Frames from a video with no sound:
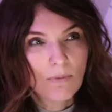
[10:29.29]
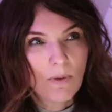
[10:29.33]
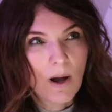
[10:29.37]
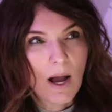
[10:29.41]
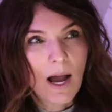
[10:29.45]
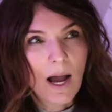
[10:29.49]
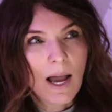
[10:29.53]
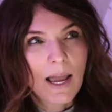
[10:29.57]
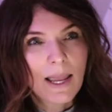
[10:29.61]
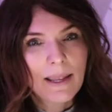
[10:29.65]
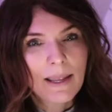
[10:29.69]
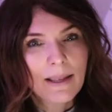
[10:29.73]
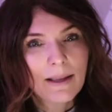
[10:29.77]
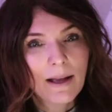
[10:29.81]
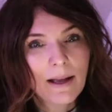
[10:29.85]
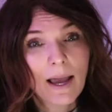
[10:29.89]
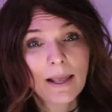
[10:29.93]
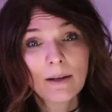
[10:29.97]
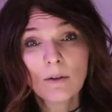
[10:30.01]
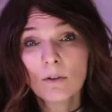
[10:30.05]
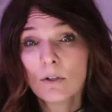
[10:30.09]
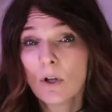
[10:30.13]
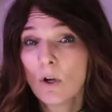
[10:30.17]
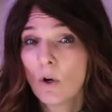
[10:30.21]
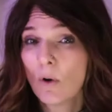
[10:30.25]
i i
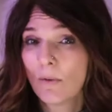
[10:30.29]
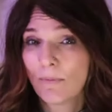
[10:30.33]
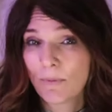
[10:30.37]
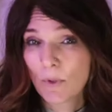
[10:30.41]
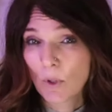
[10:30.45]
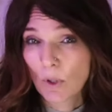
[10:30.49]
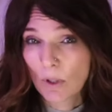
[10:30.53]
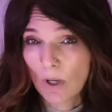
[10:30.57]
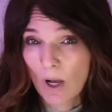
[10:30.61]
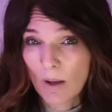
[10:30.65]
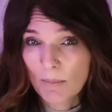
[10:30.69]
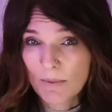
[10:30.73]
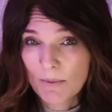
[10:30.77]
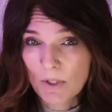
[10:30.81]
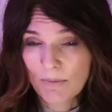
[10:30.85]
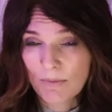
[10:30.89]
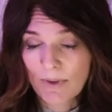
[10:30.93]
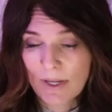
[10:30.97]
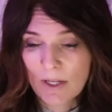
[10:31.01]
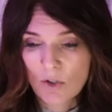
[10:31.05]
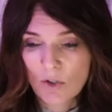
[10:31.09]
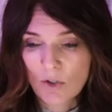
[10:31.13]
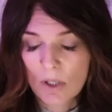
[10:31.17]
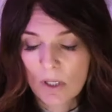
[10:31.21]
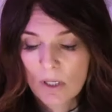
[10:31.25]
don't know if your
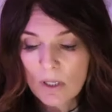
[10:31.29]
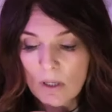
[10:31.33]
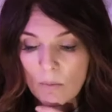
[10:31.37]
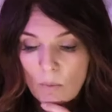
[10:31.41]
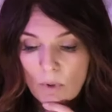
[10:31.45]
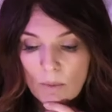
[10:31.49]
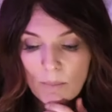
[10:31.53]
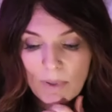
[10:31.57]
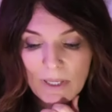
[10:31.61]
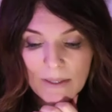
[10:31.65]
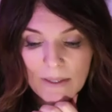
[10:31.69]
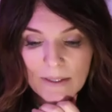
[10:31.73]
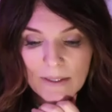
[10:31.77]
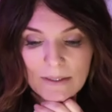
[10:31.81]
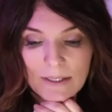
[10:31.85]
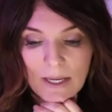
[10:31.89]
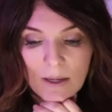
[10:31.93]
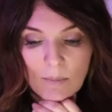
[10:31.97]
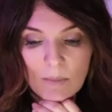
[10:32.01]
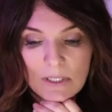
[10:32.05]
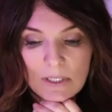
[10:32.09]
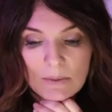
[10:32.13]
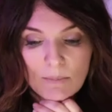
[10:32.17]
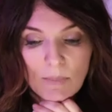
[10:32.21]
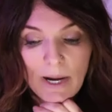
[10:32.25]
observation would be the same
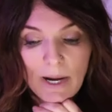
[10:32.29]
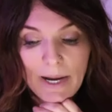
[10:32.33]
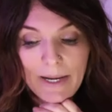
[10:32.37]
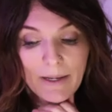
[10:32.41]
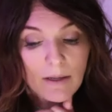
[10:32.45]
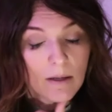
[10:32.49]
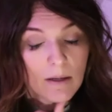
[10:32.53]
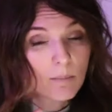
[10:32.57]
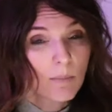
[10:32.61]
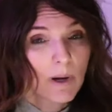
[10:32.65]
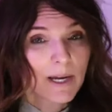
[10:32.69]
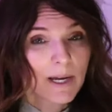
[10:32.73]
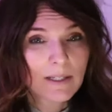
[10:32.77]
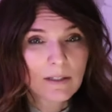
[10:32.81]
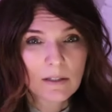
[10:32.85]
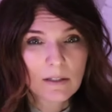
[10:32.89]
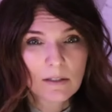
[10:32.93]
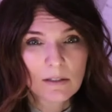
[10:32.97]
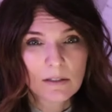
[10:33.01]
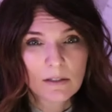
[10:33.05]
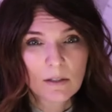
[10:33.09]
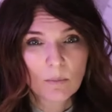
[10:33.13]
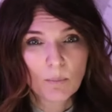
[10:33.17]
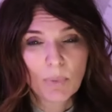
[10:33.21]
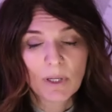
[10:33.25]
as mine it might just
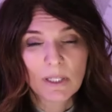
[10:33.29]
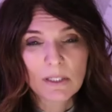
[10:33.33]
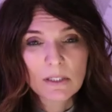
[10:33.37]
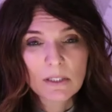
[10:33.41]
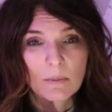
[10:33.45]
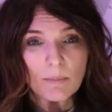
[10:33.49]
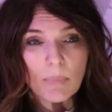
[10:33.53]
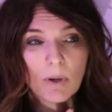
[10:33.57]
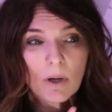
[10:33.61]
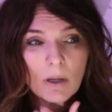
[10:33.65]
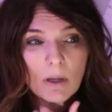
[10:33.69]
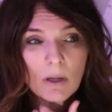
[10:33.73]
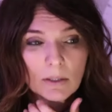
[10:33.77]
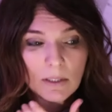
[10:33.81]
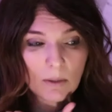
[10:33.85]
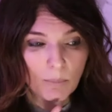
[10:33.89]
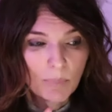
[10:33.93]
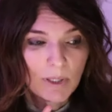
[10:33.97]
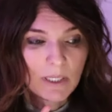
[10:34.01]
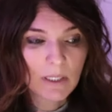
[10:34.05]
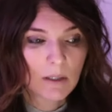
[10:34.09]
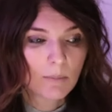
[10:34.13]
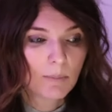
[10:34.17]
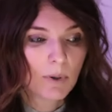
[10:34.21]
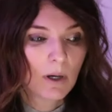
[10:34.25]
depends upon
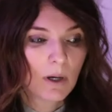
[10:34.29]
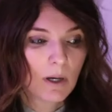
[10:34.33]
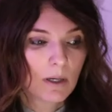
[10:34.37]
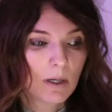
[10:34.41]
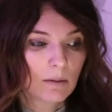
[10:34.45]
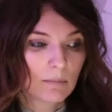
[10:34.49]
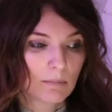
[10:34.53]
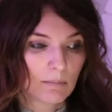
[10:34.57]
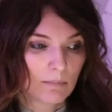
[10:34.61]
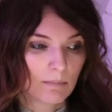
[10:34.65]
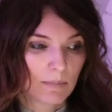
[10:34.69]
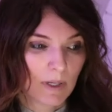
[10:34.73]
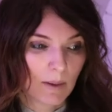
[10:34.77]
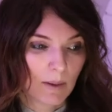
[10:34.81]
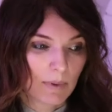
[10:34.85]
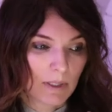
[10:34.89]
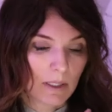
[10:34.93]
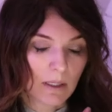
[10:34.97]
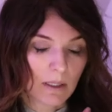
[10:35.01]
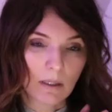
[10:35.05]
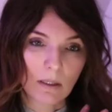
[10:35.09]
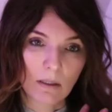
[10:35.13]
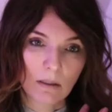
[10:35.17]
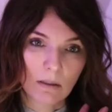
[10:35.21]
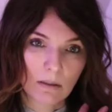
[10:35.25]
depend upon
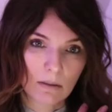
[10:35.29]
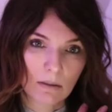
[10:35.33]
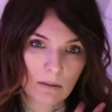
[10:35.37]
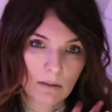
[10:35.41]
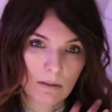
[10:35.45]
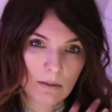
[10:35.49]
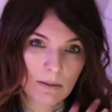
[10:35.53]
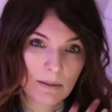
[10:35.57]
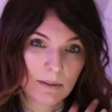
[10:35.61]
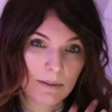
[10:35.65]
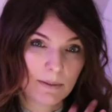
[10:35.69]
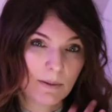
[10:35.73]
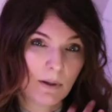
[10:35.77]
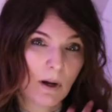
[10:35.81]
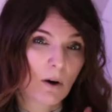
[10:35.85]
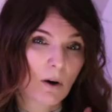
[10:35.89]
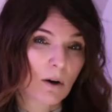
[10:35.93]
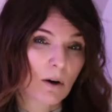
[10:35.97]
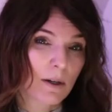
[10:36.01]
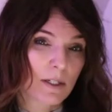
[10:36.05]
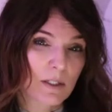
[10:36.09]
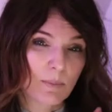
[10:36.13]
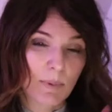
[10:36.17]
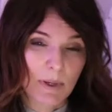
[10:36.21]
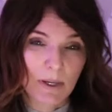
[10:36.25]
maybe our
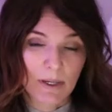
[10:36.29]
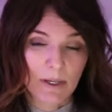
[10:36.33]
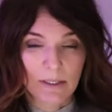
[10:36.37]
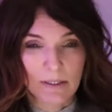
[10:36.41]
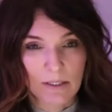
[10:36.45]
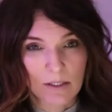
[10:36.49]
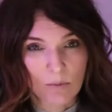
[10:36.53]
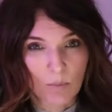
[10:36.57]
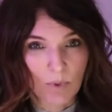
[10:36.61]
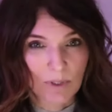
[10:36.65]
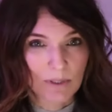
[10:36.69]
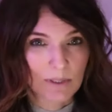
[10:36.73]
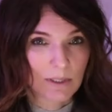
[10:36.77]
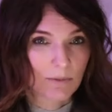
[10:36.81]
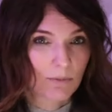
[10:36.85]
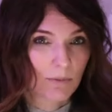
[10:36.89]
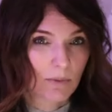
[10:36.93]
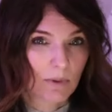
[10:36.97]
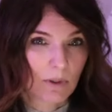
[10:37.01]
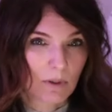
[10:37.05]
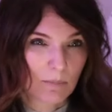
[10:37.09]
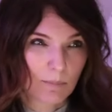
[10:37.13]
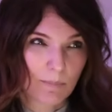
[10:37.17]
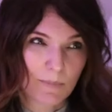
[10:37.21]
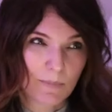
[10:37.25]
experiences with diff,
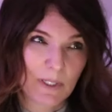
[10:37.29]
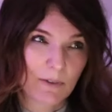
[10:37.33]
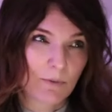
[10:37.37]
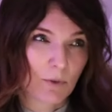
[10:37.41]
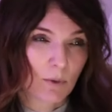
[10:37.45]
different